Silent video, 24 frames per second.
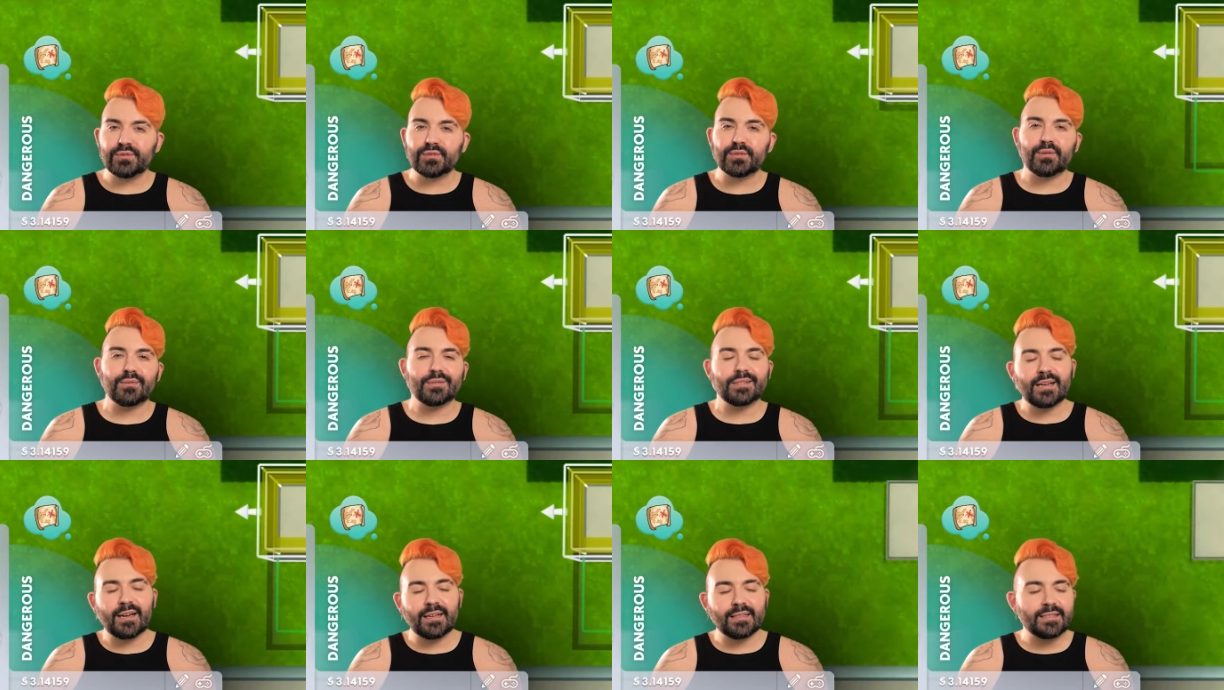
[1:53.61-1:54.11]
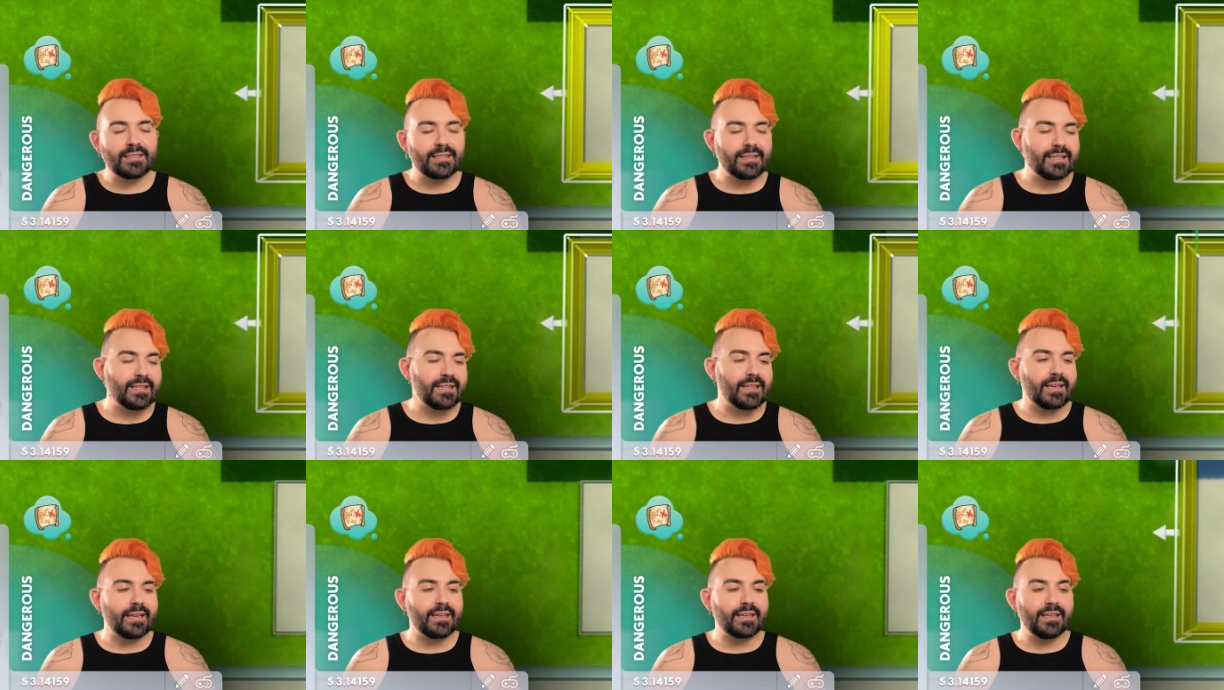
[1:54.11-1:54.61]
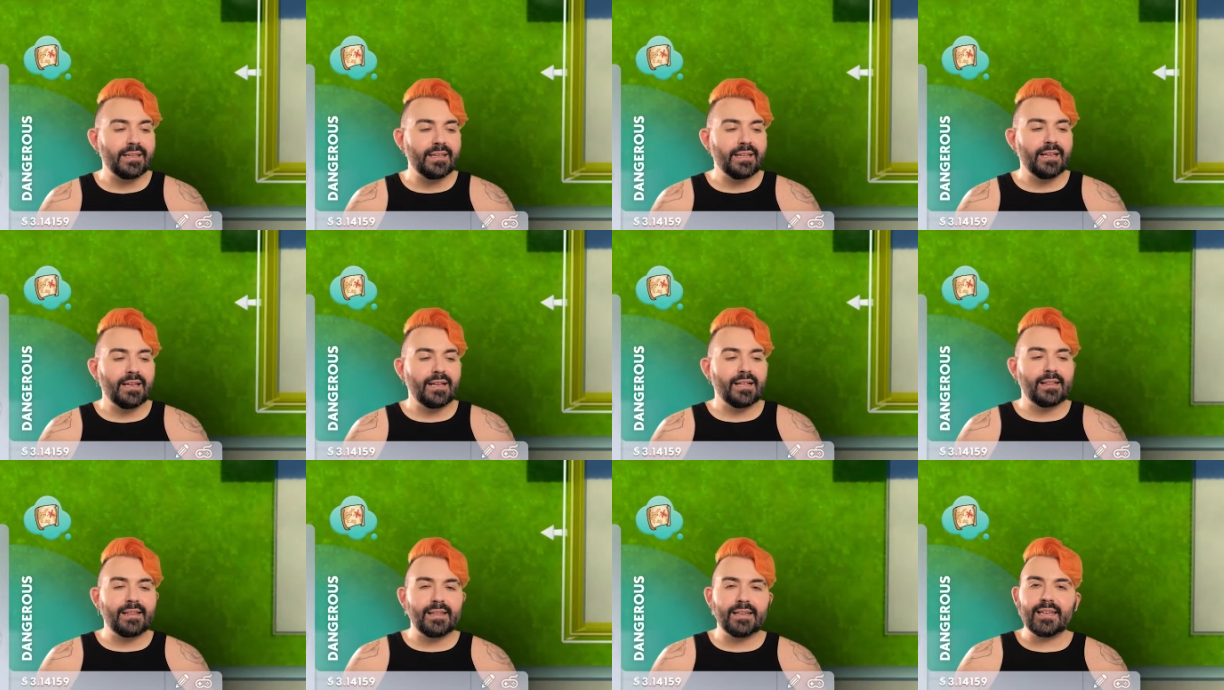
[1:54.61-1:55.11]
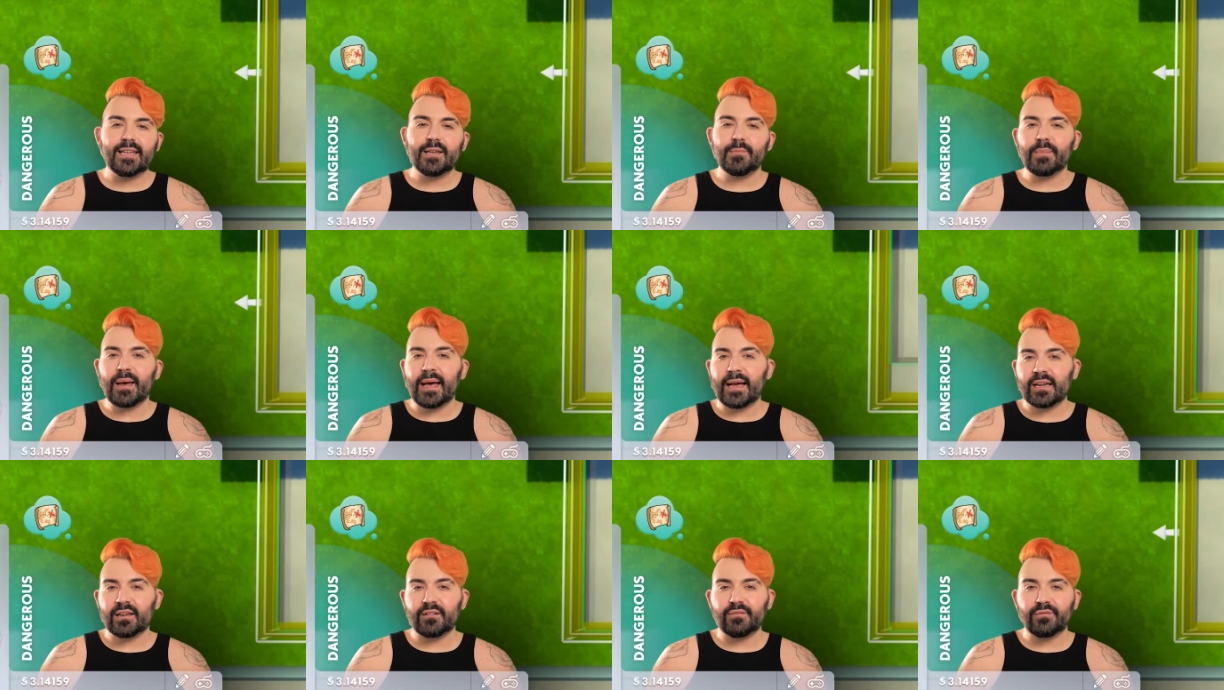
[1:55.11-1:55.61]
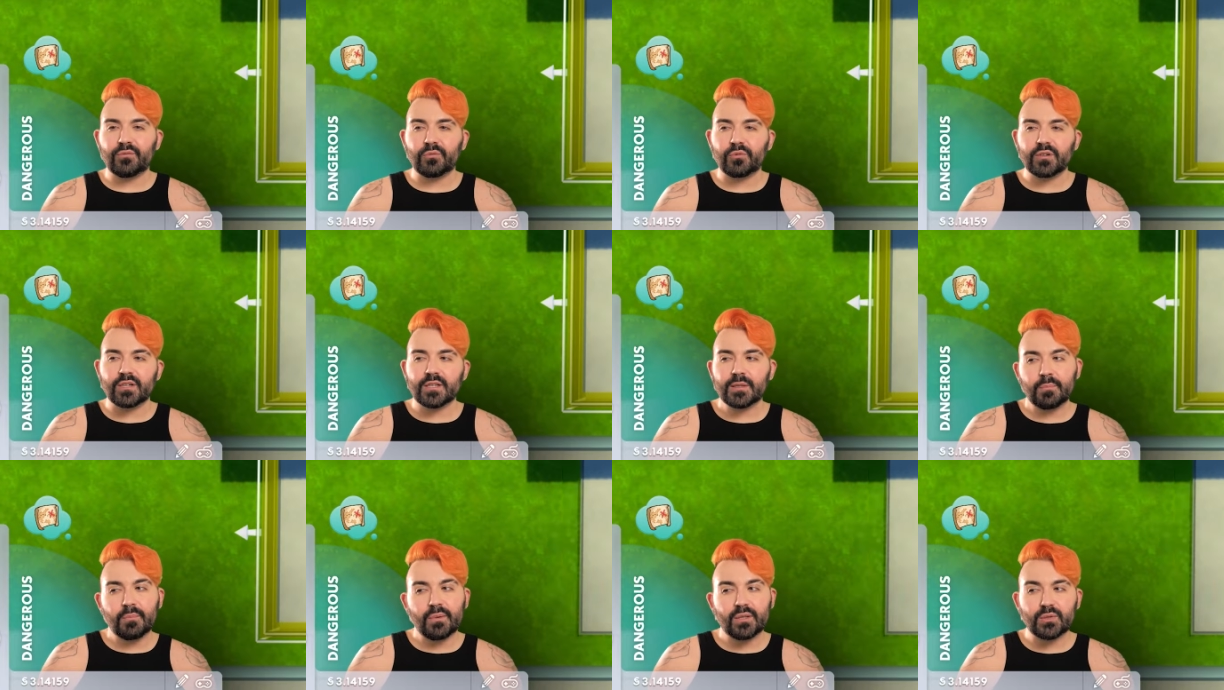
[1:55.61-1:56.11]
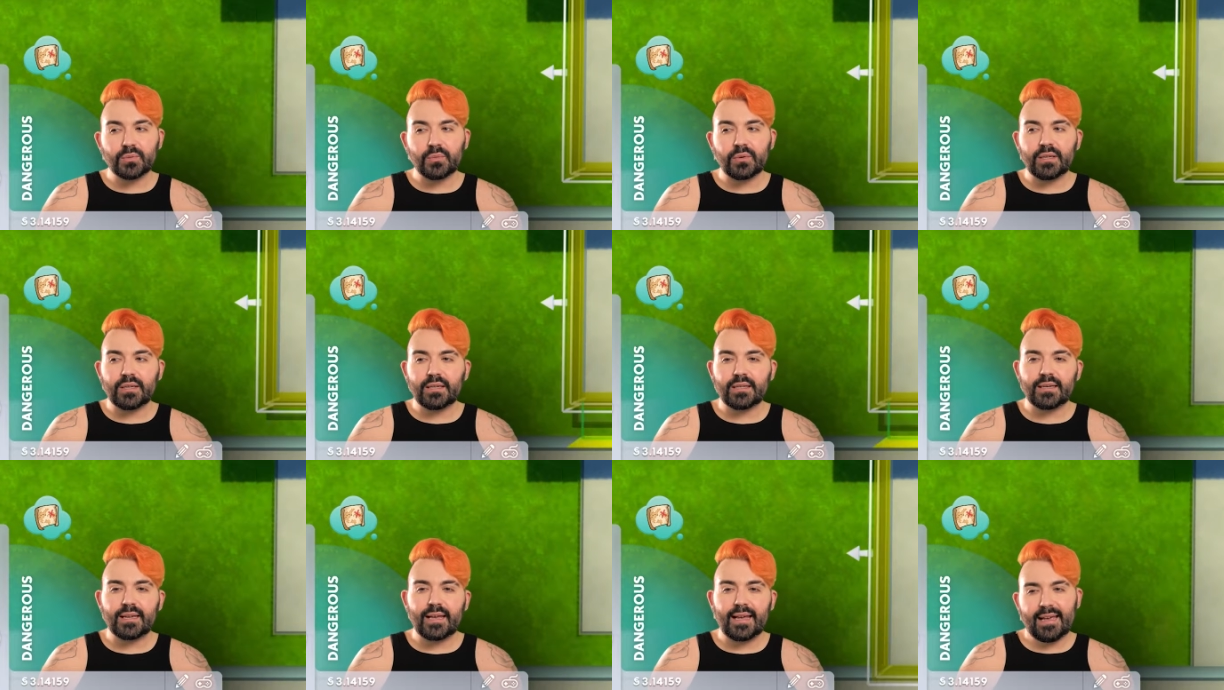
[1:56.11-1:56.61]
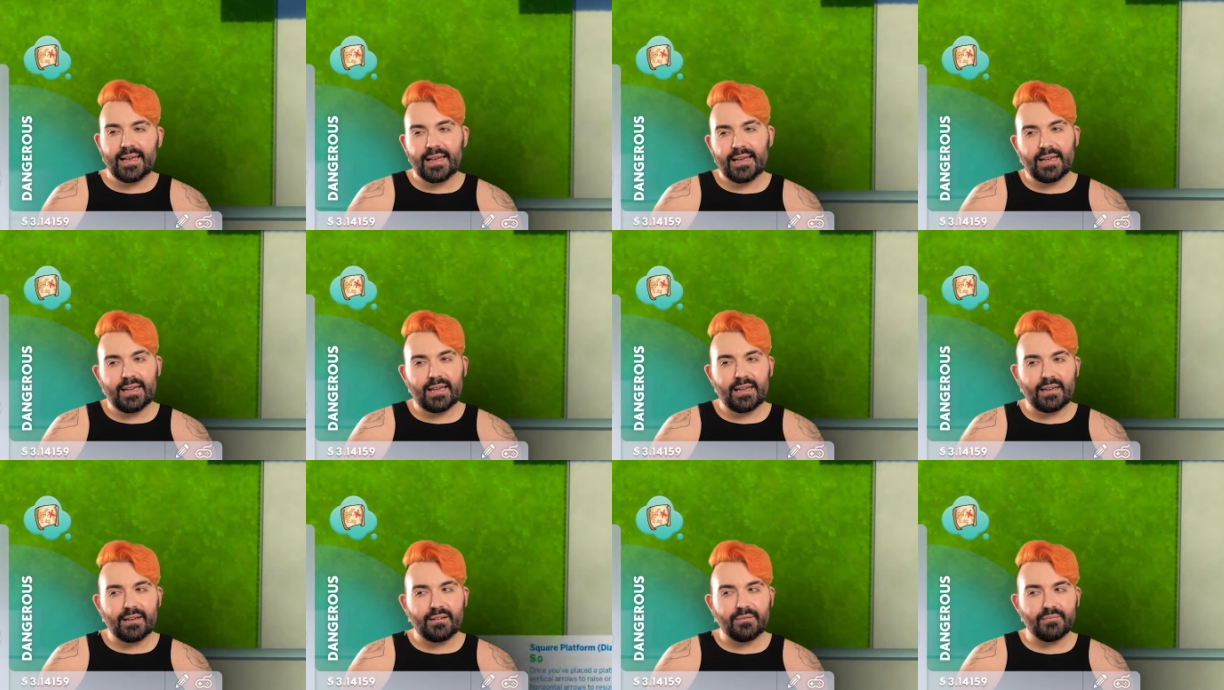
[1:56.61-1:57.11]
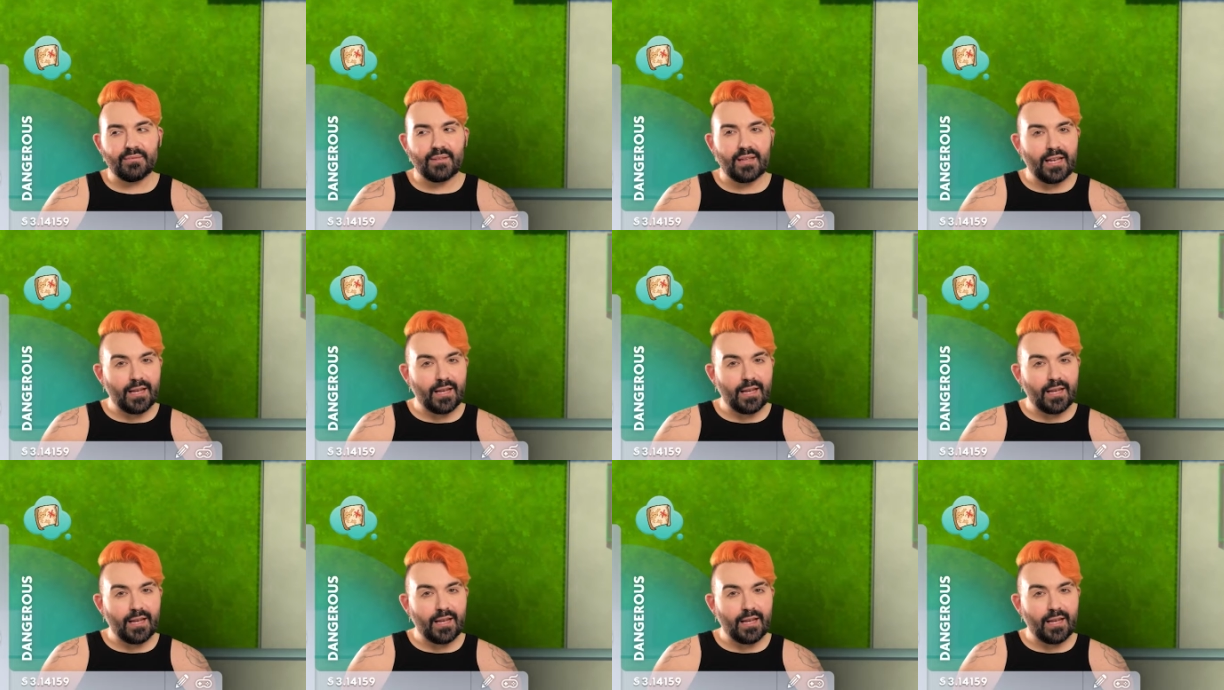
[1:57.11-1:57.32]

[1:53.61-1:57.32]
So I was constantly like clicking back and forth between a